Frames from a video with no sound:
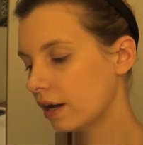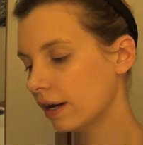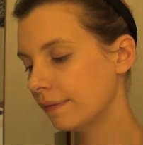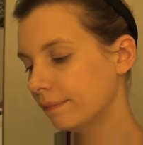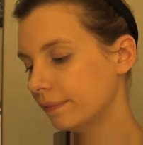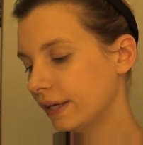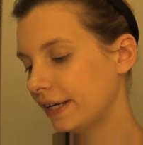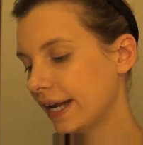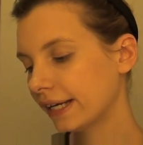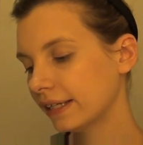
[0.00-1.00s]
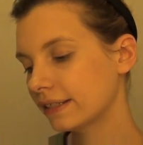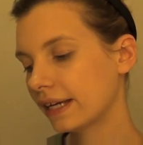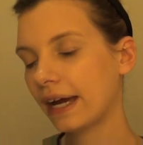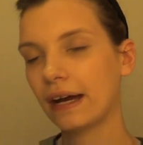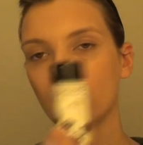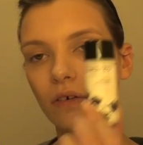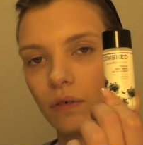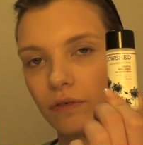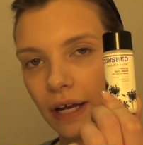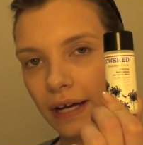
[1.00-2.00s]
Um, a Knackered Cow
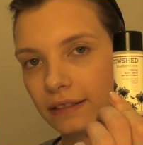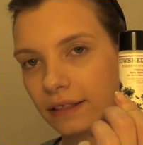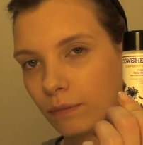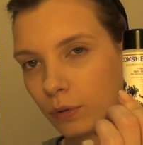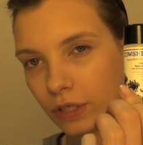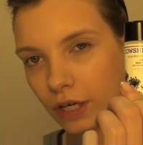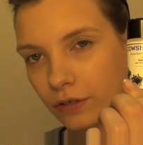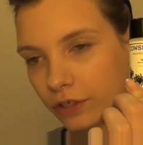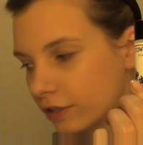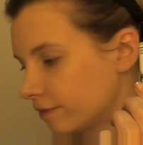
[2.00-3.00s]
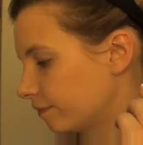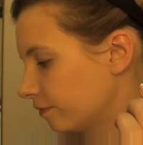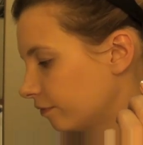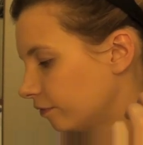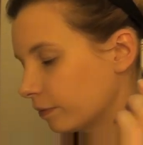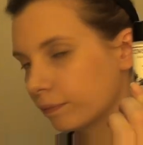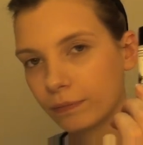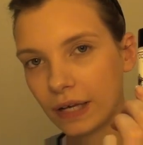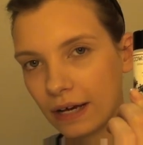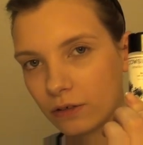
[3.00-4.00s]
Relaxing Body Lotion from
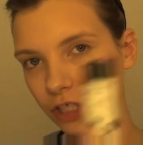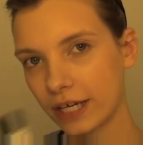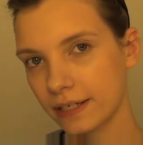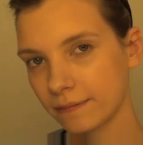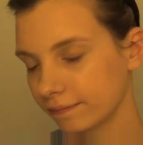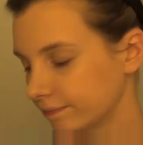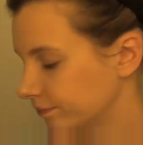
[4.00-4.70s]
Cowshed.